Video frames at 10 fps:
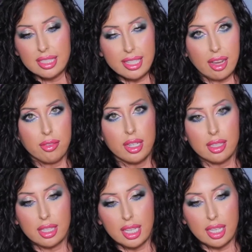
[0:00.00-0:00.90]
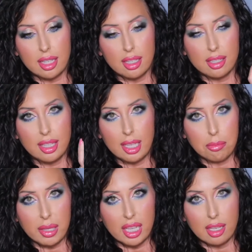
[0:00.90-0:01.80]
Definitely
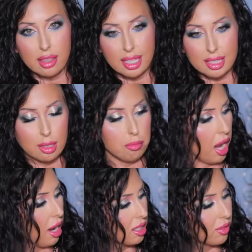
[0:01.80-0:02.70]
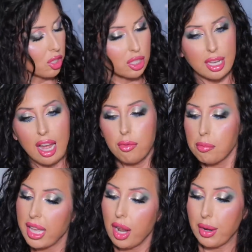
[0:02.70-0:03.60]
keeping this box for stuff,
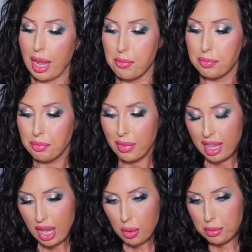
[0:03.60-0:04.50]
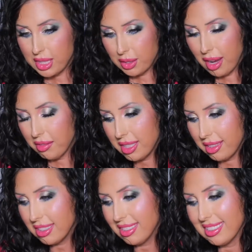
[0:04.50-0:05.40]
but okay. We do have
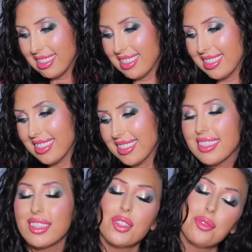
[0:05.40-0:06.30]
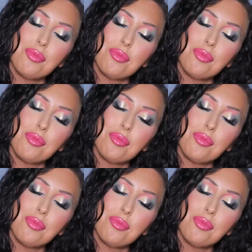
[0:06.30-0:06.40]
another look.